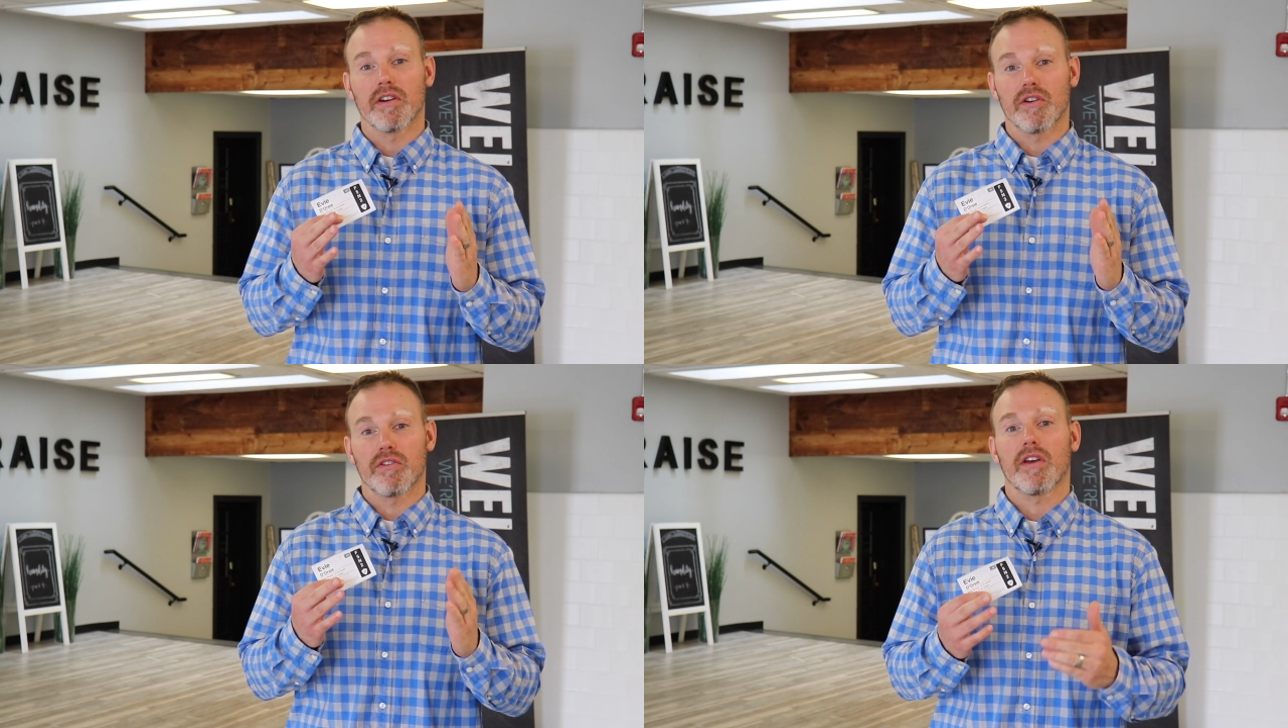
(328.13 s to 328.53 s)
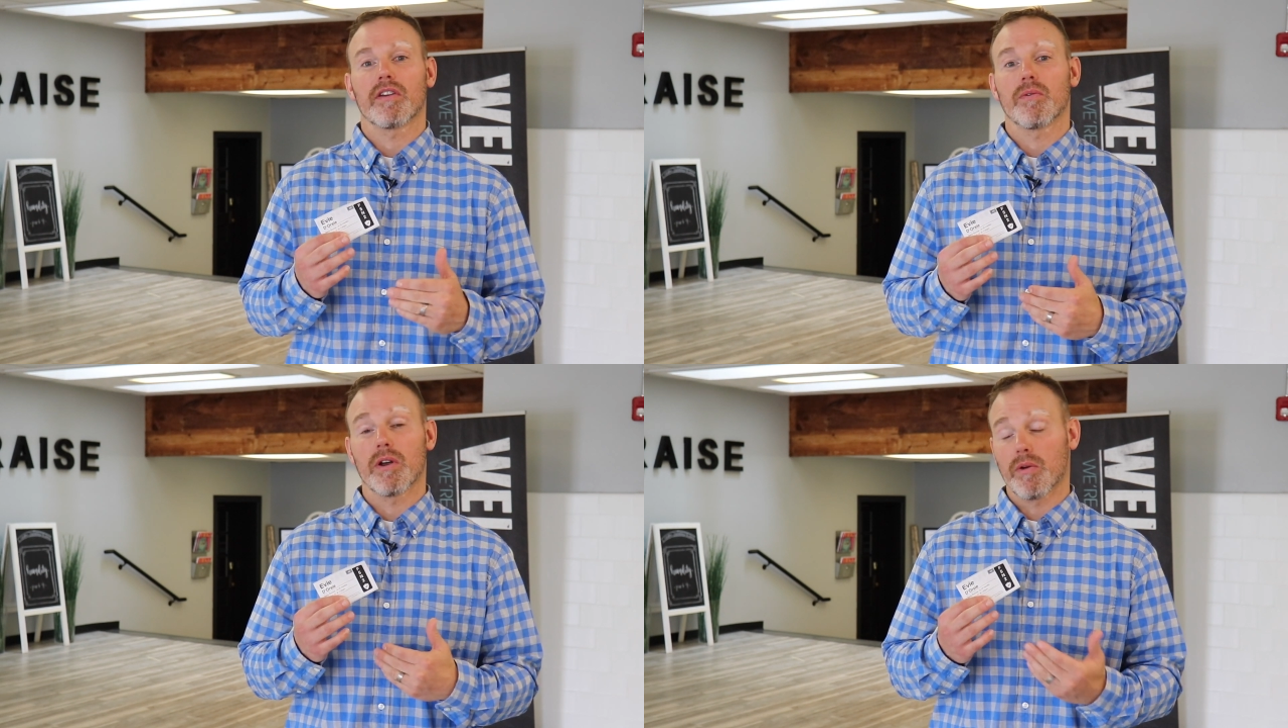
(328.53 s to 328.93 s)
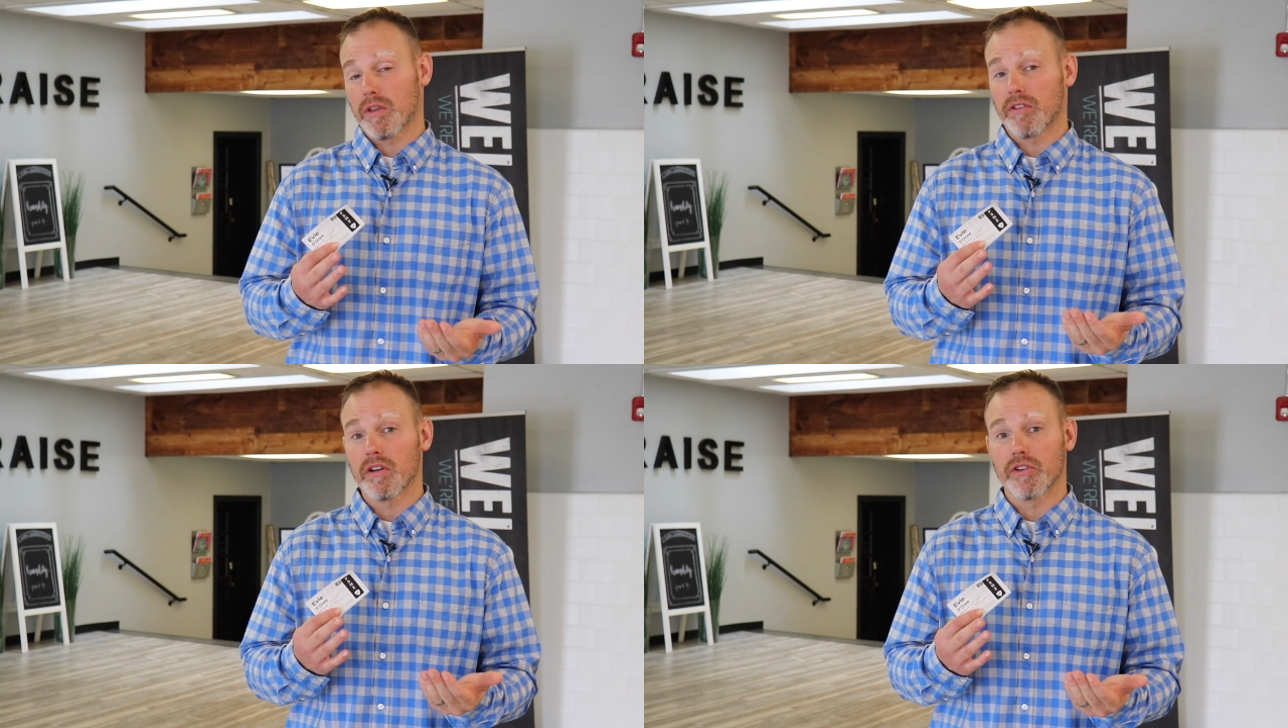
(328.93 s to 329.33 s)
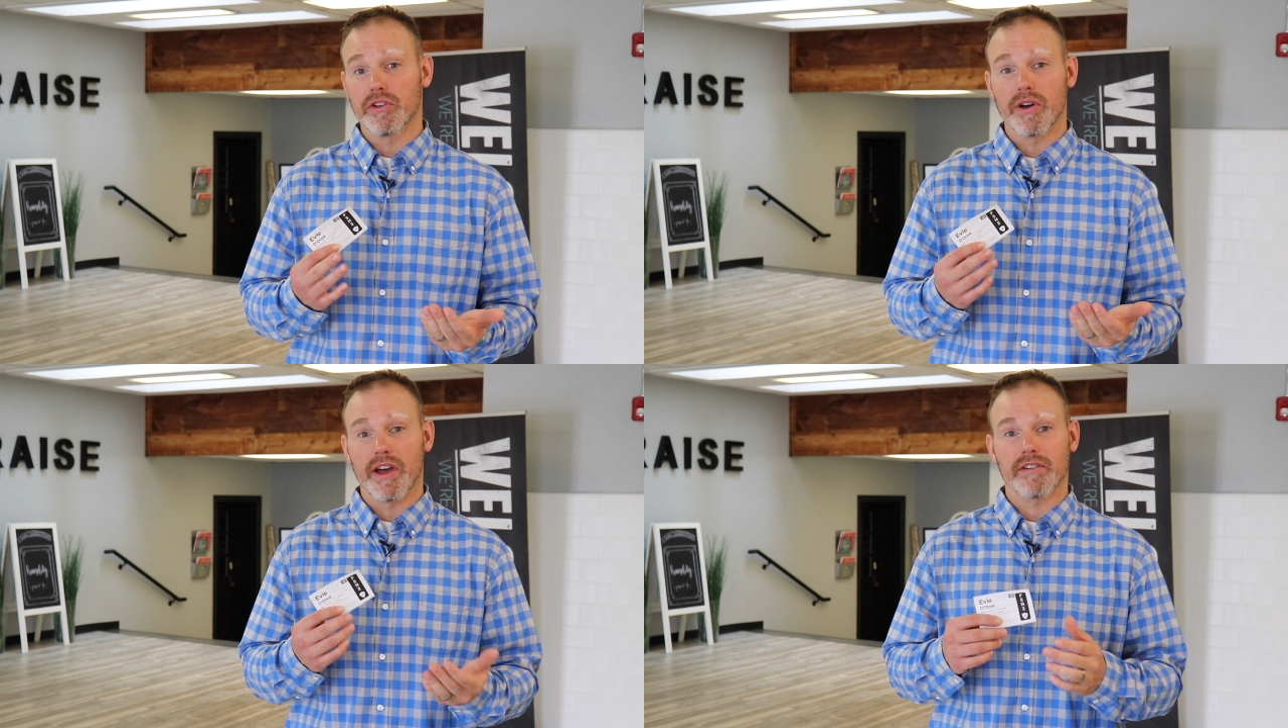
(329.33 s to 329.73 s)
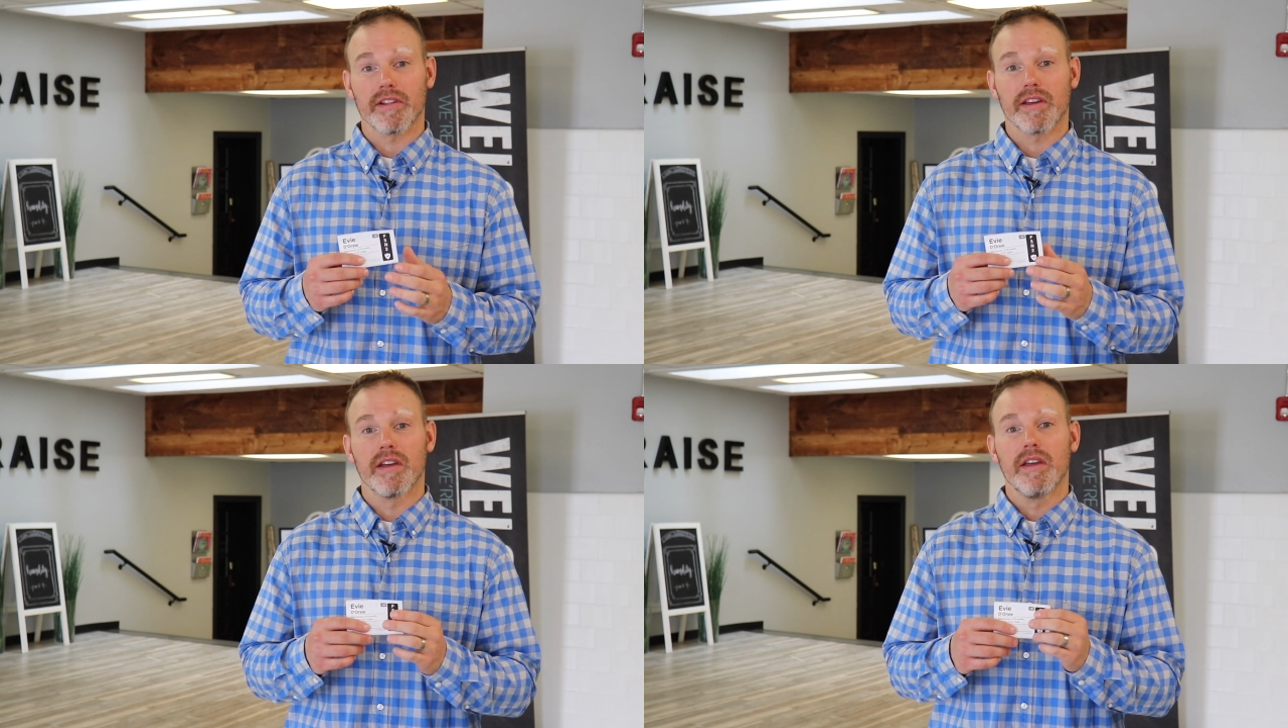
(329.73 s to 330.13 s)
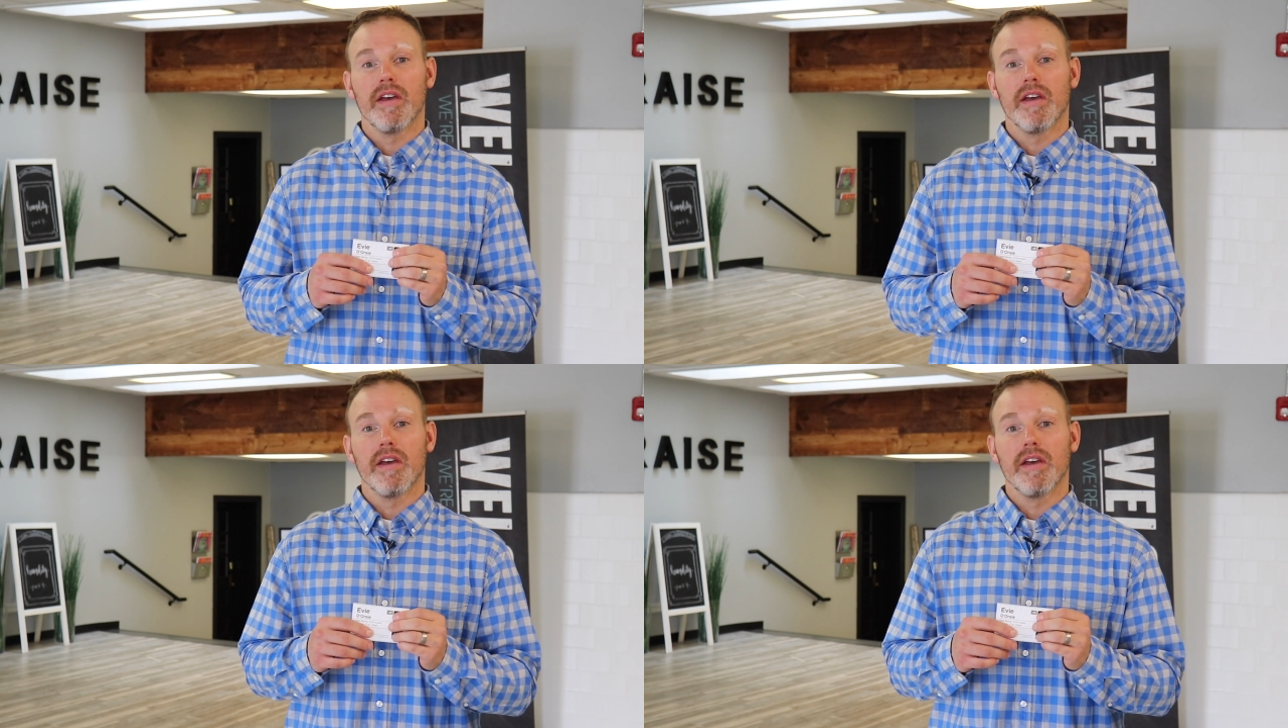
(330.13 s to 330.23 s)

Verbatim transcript: in our sanctuary. We still do, actually.